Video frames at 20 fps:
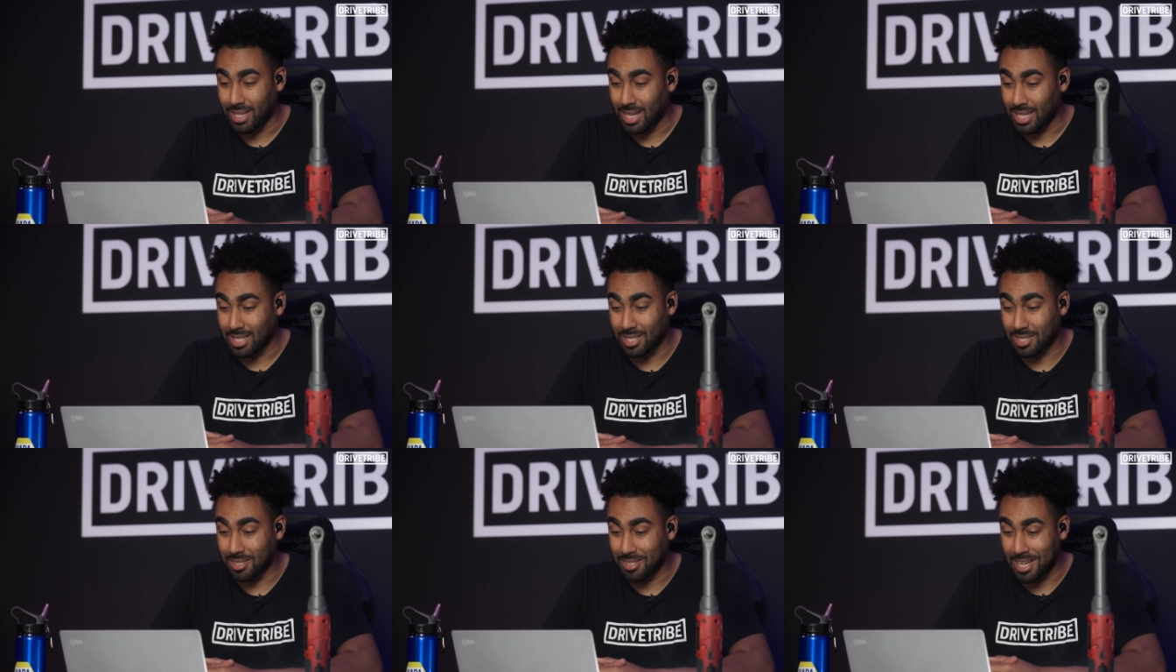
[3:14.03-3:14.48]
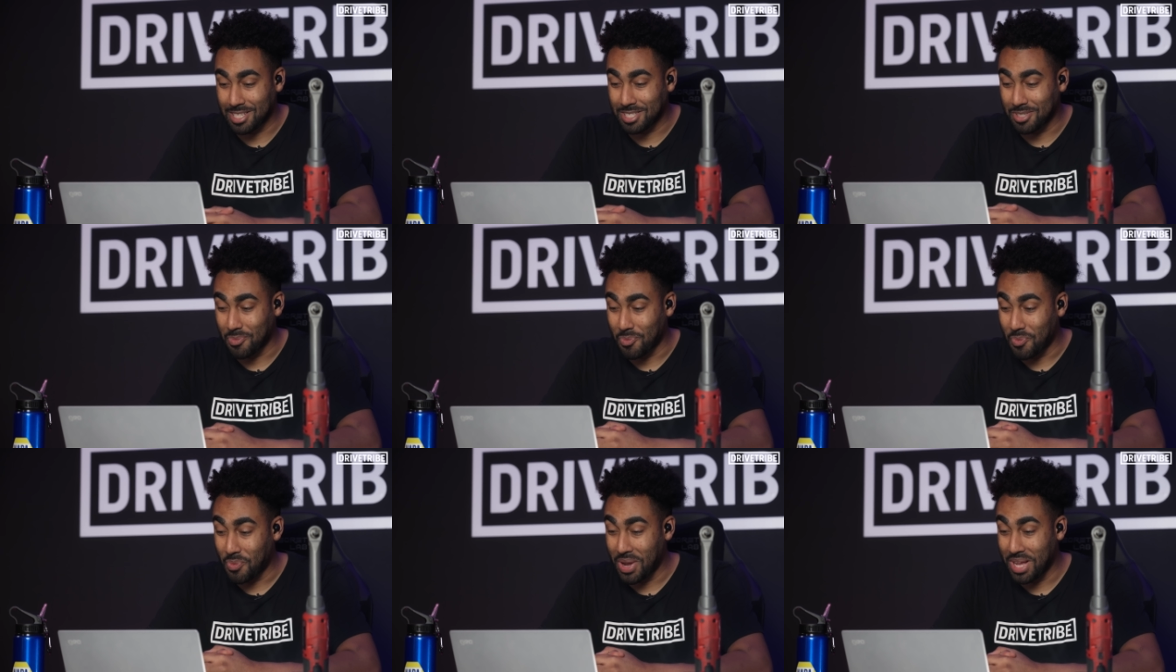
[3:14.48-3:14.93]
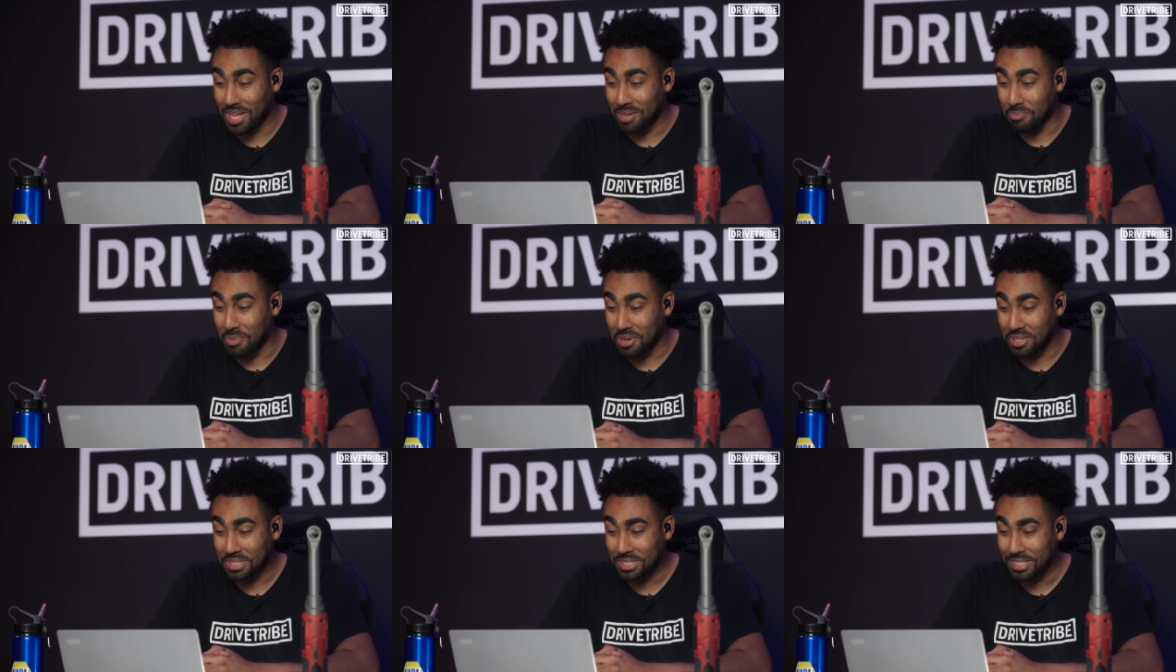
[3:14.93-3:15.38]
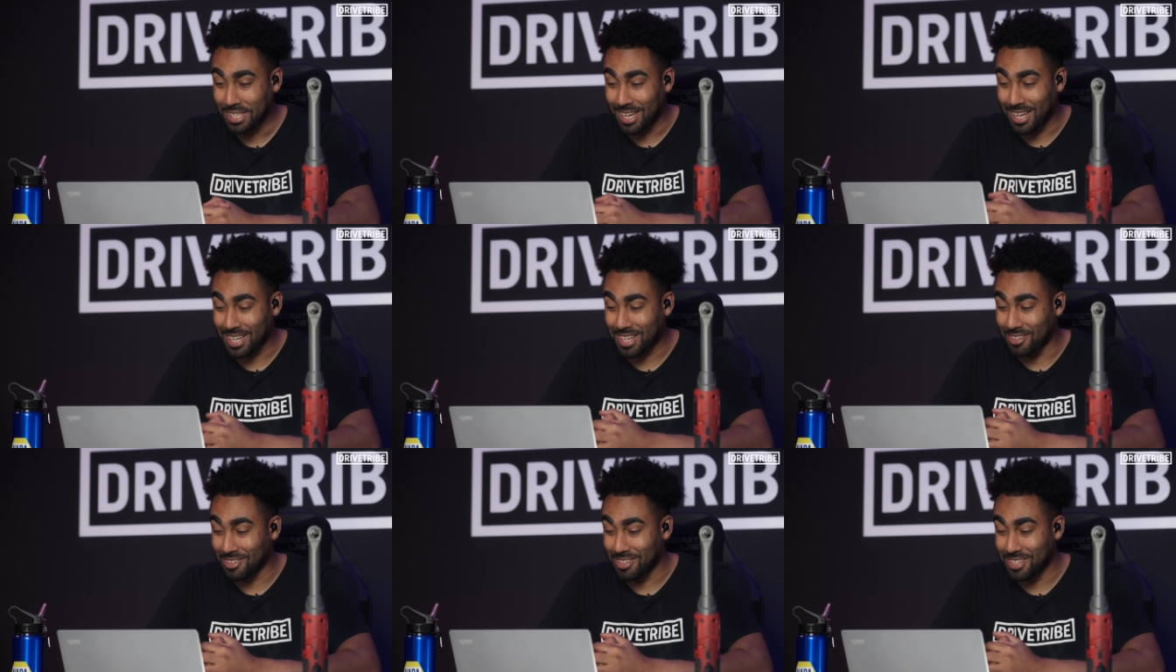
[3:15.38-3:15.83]
That's a weird mod, I
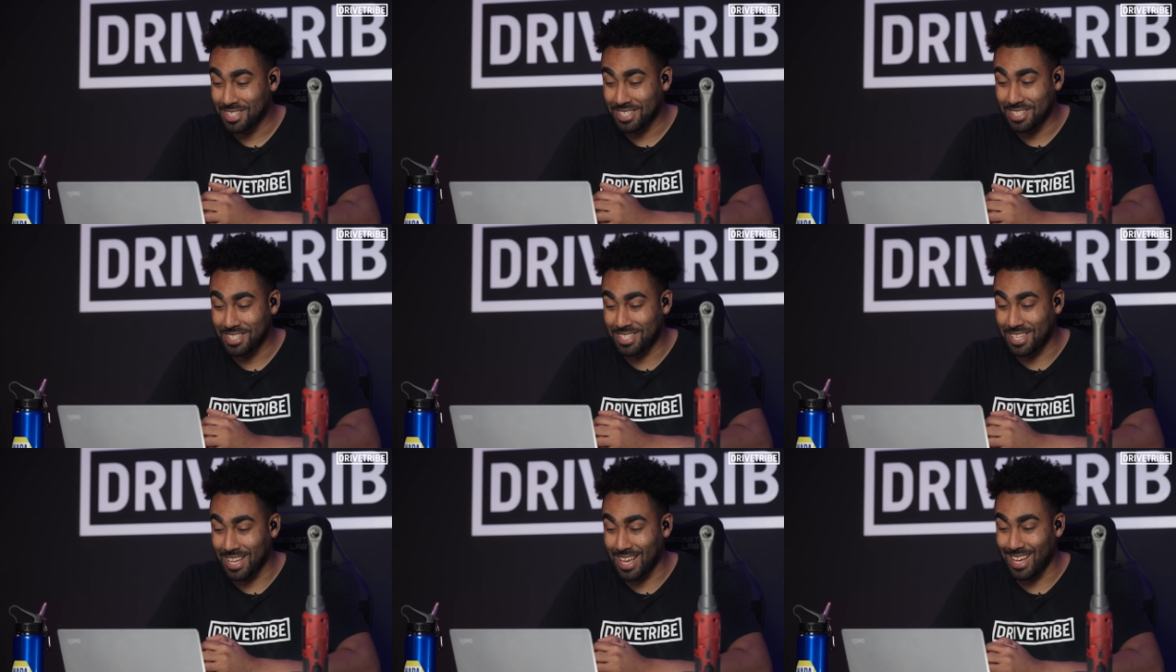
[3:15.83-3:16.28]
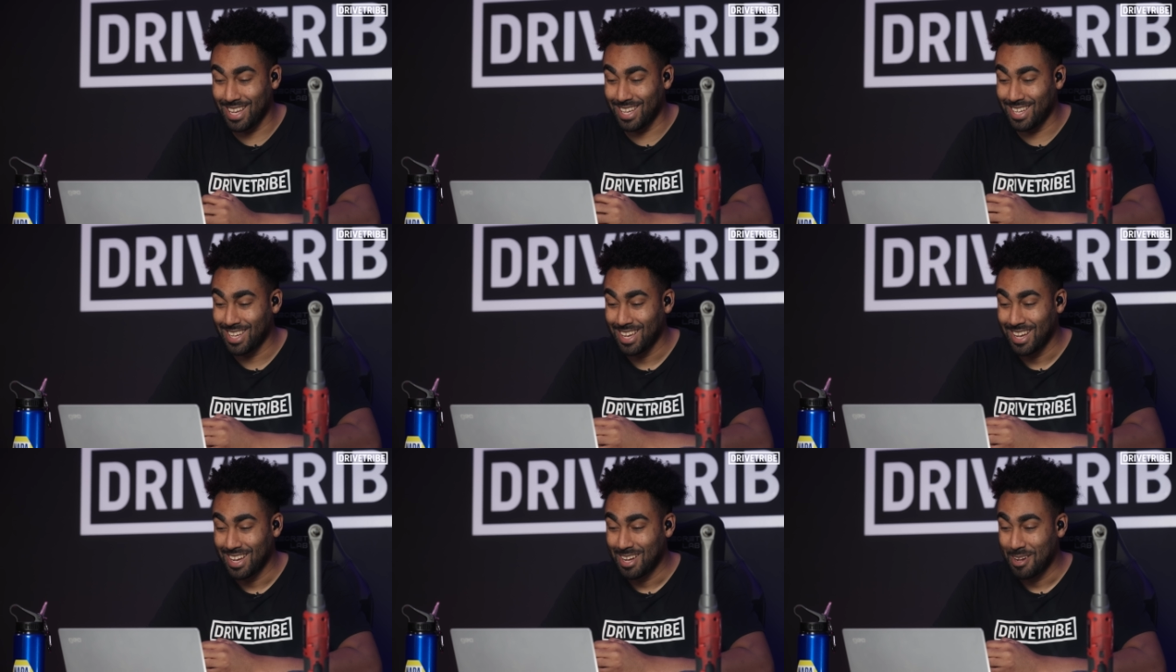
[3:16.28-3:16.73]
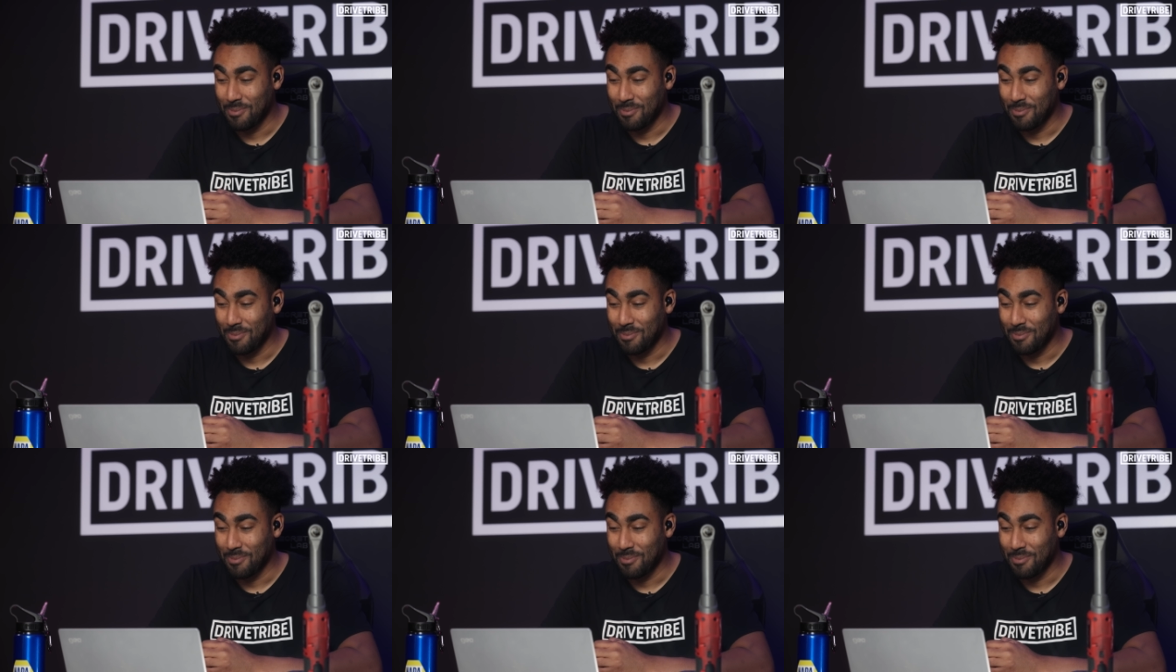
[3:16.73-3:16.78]
can honestly say.